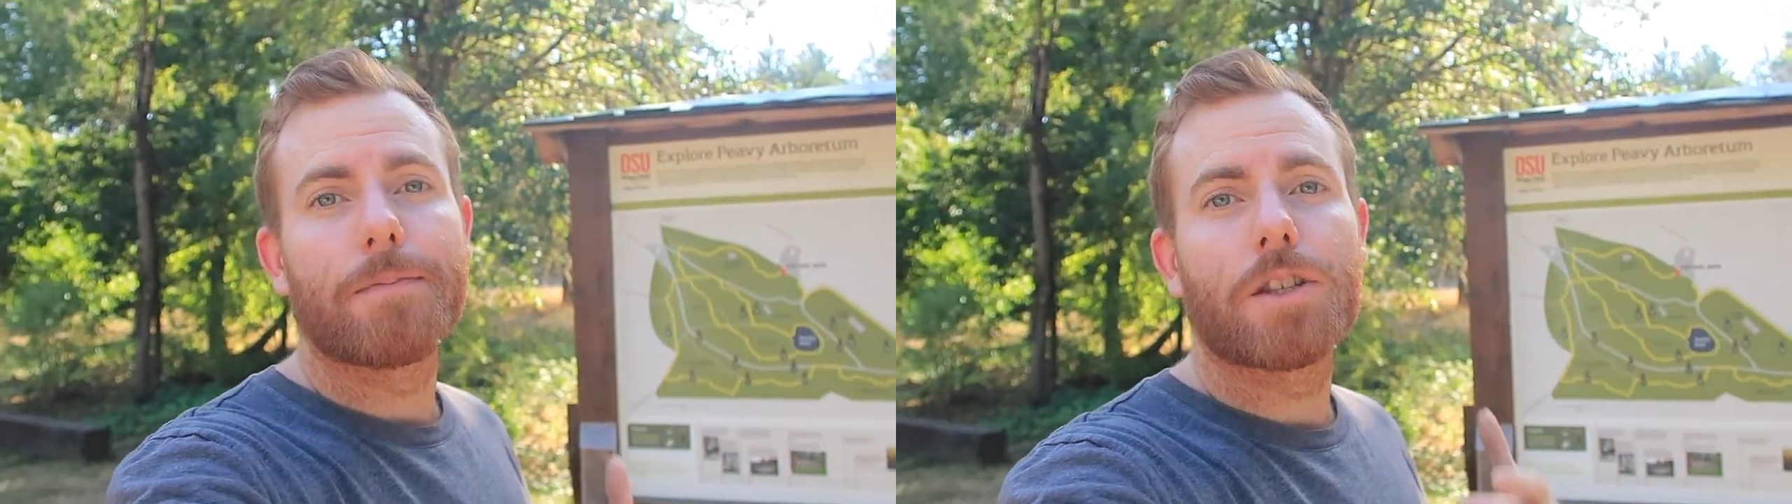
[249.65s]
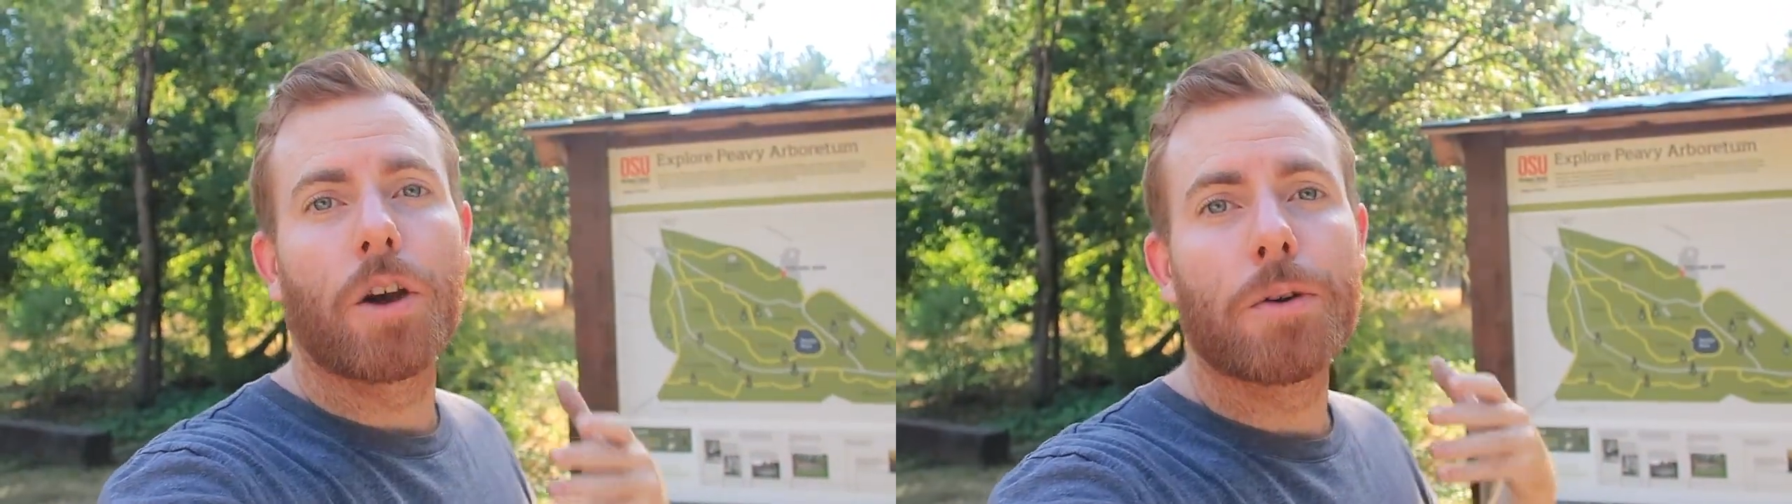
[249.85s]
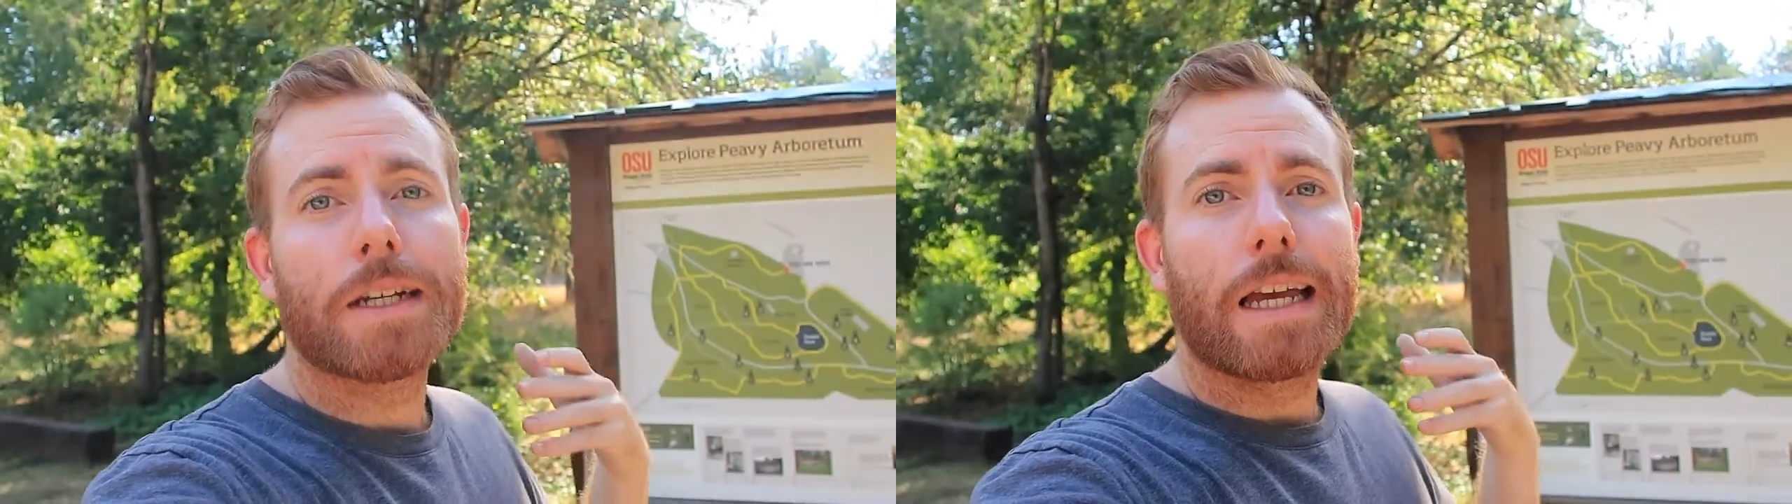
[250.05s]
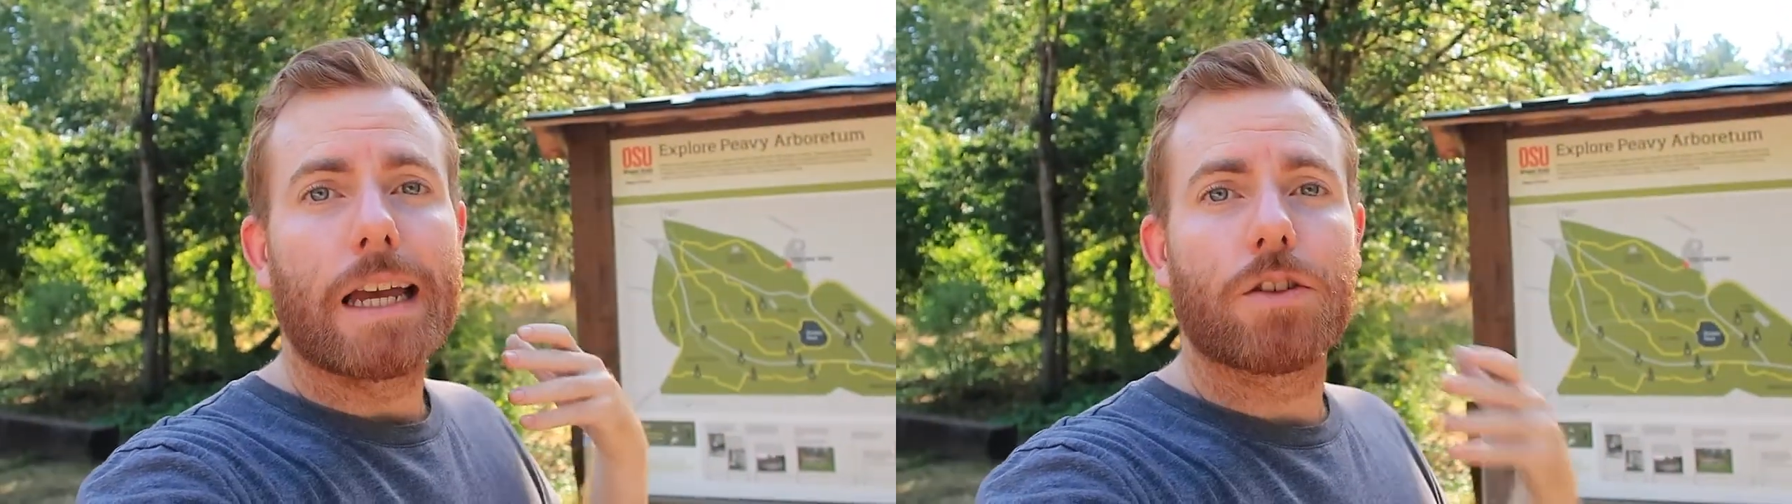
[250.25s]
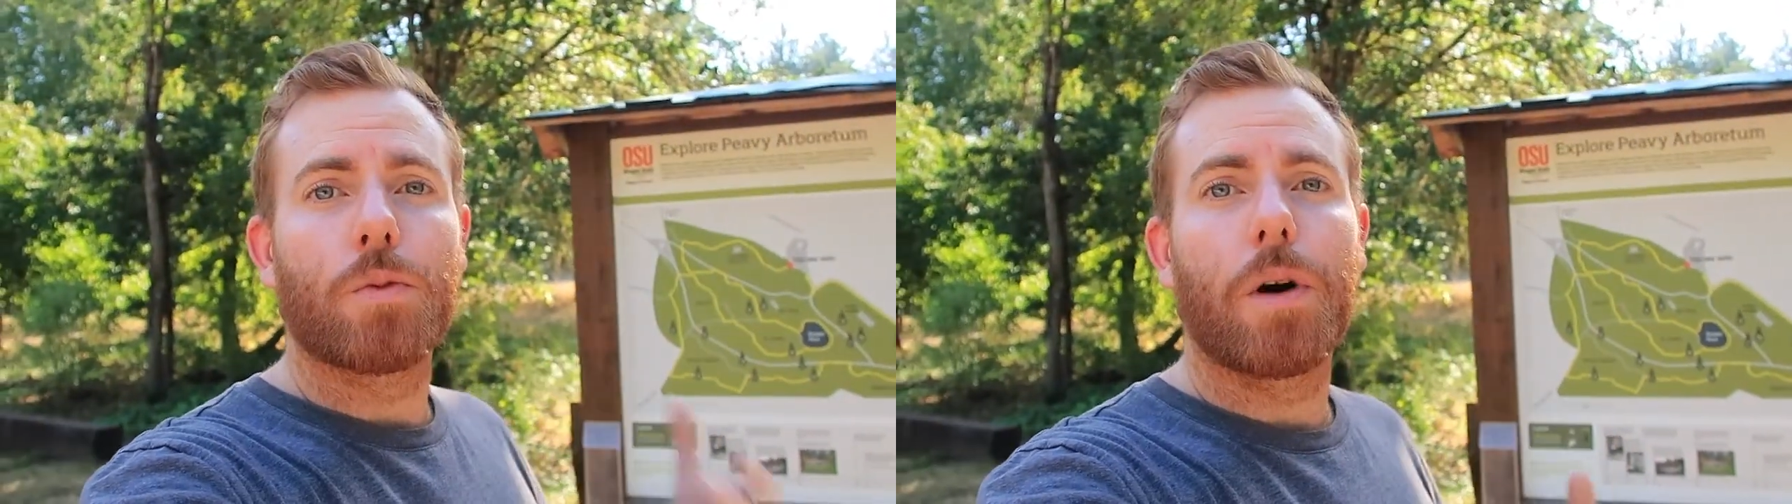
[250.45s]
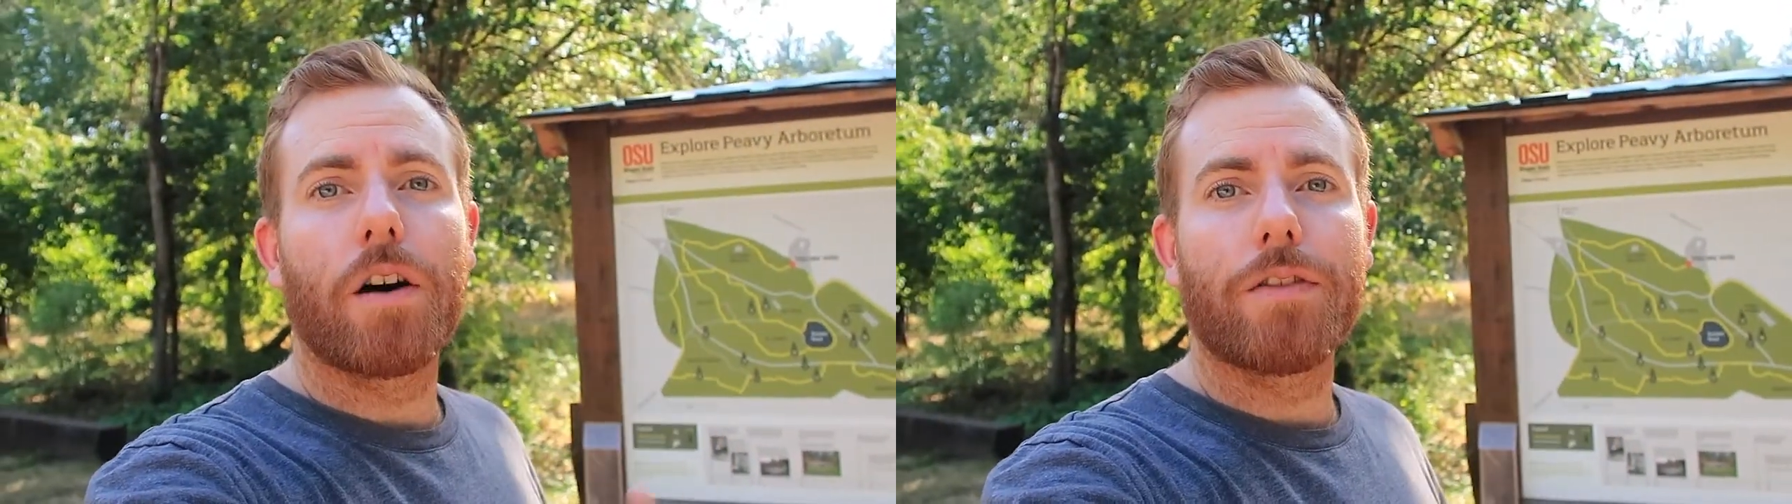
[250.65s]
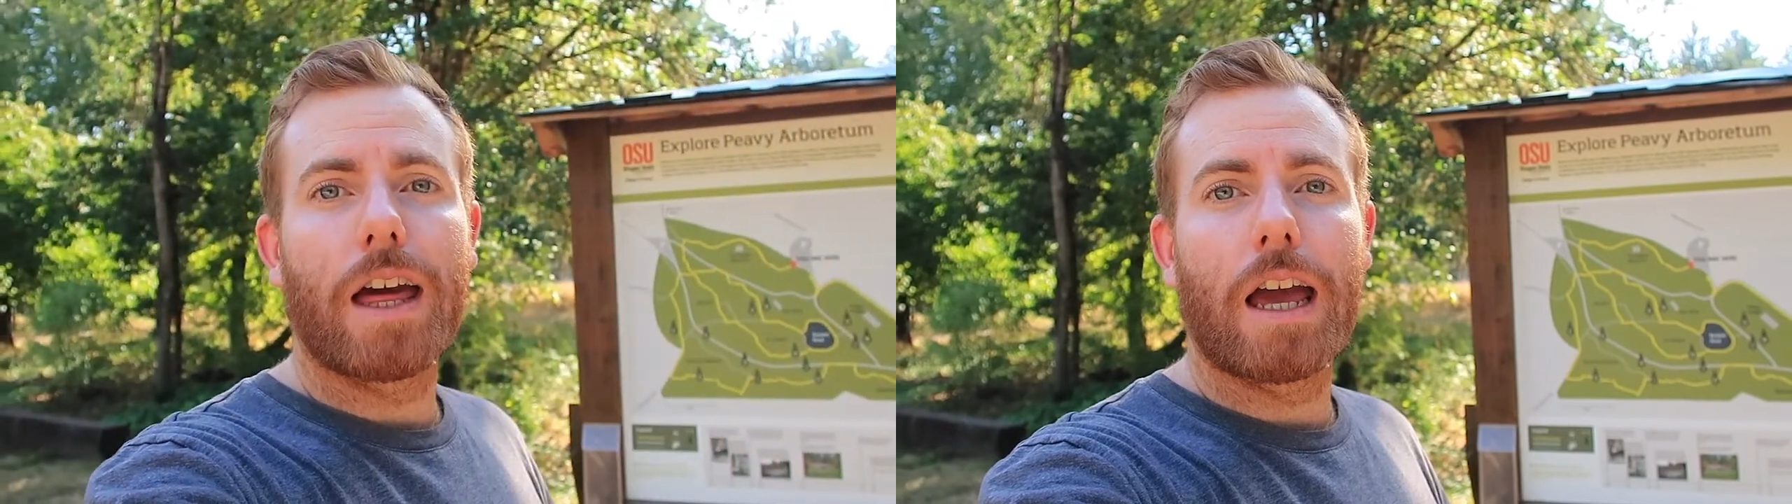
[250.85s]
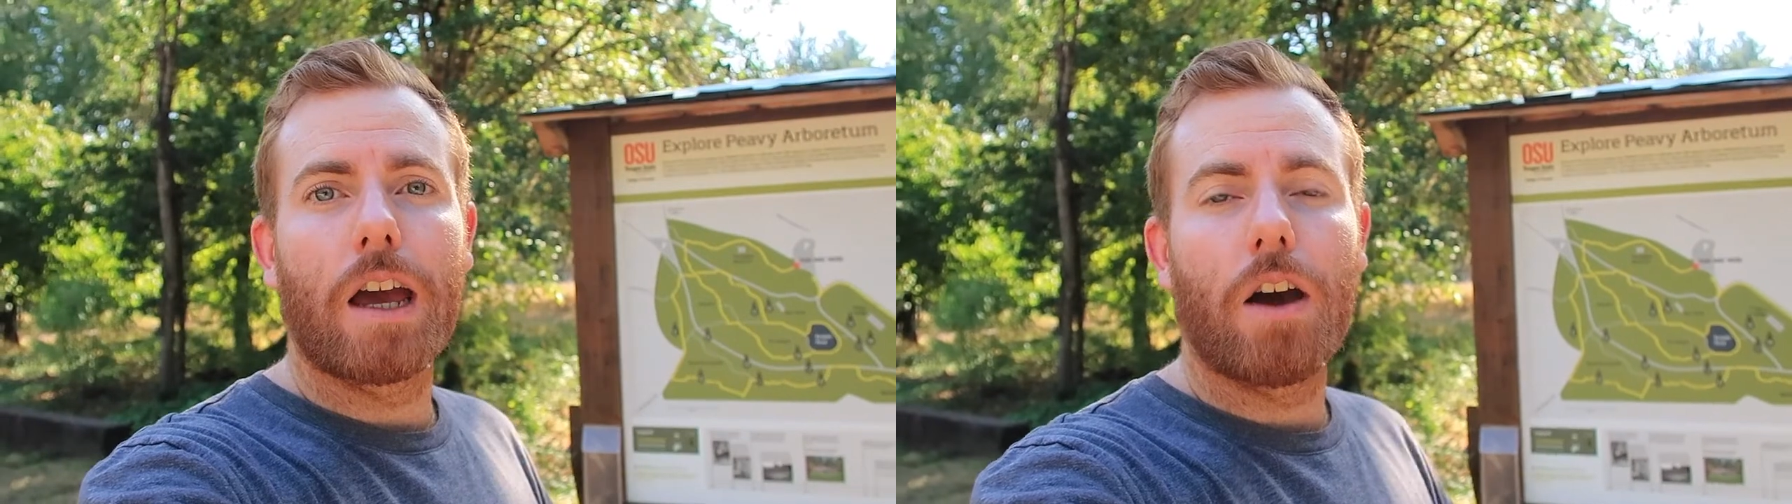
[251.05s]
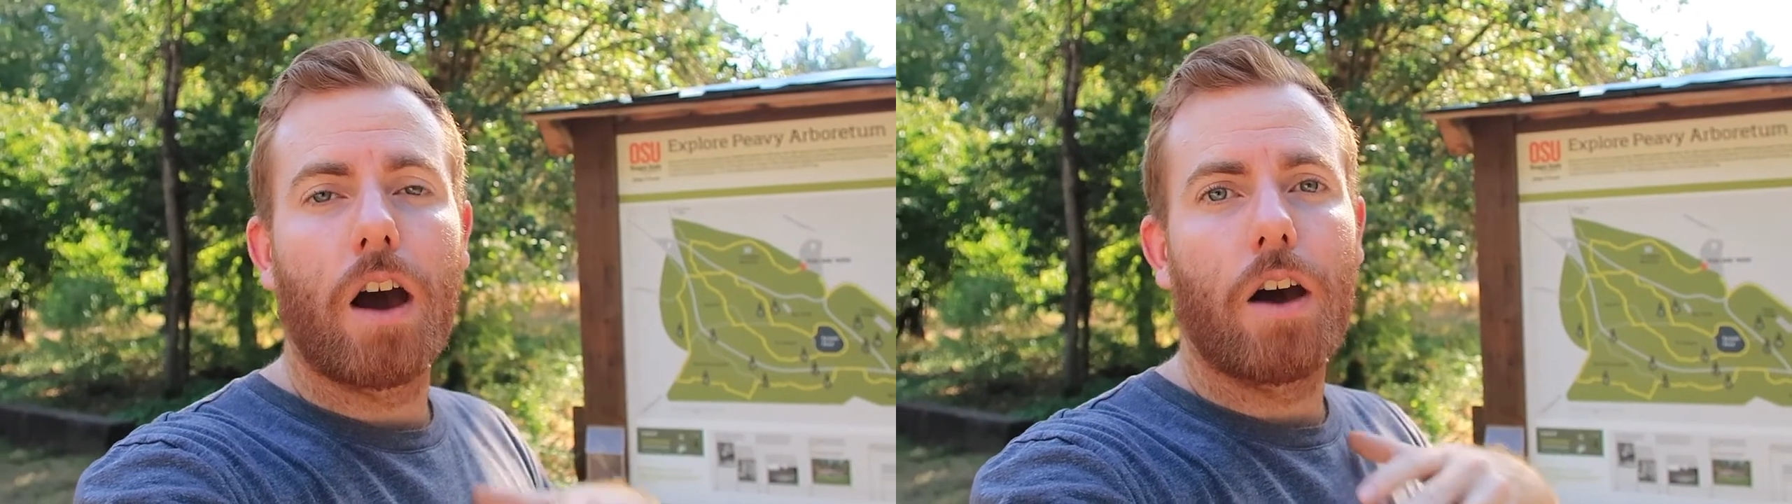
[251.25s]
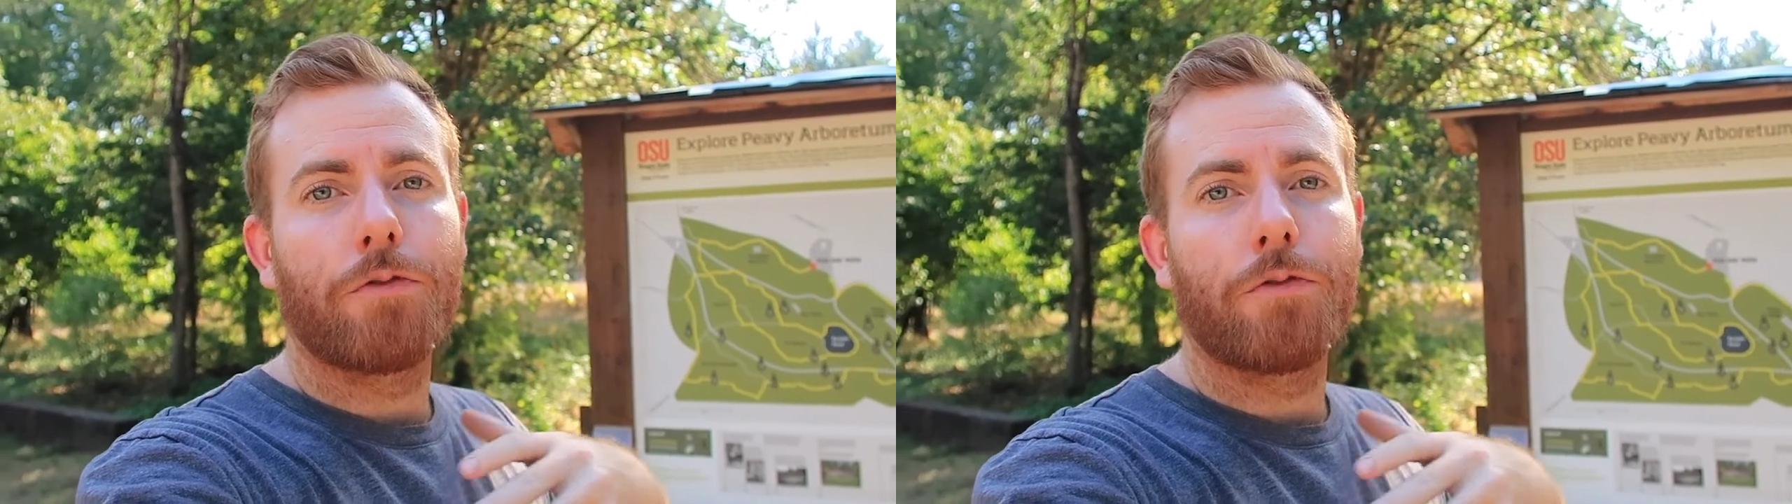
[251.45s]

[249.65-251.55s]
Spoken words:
So it's all part of their